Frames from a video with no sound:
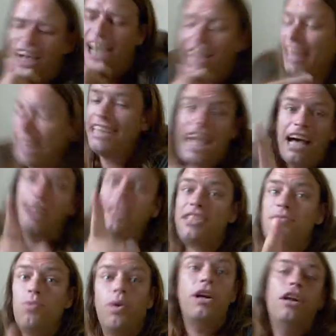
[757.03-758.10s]
I like
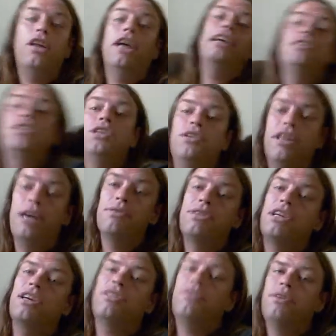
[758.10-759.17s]
Alice in Wonderland too. That was a
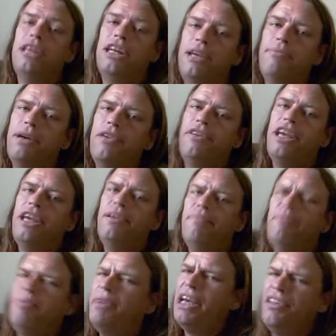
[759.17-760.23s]
good 3D movie.
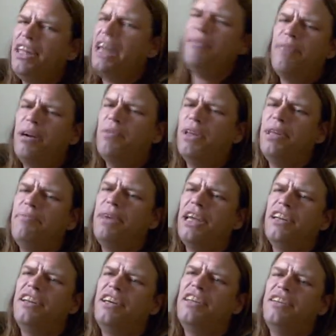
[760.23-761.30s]
Beyond that, I'm not really big
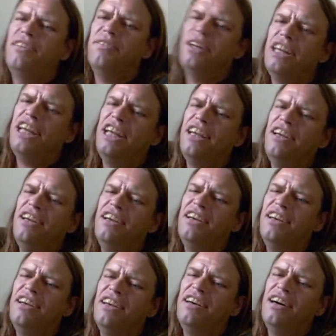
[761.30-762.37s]
into 3D
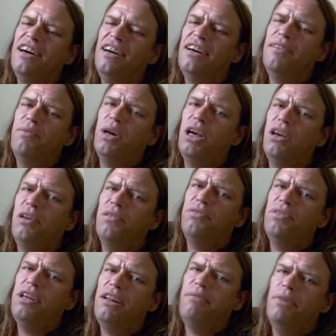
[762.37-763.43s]
uh, well,
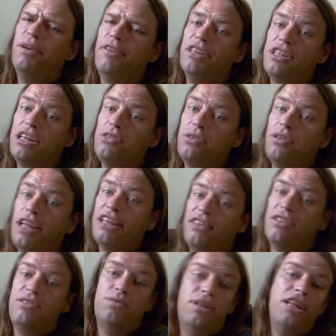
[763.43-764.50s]
3D movies. I do like
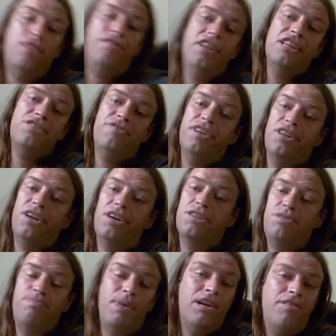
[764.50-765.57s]
the 3D festival though.
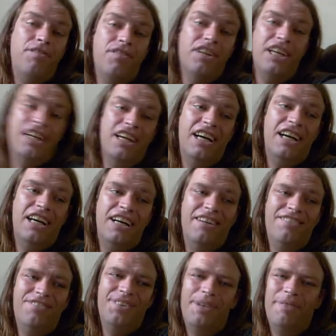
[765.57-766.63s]
It's been a free uh,
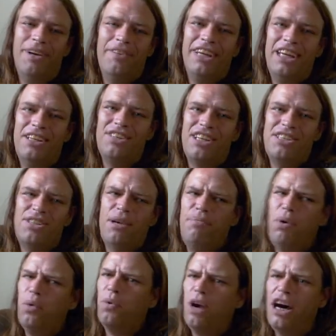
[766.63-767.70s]
free movies. I saw
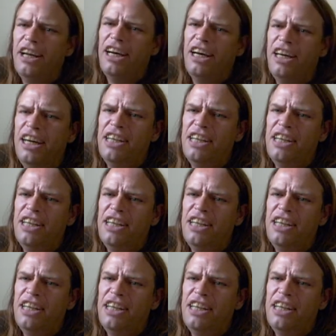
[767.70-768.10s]
Piranha.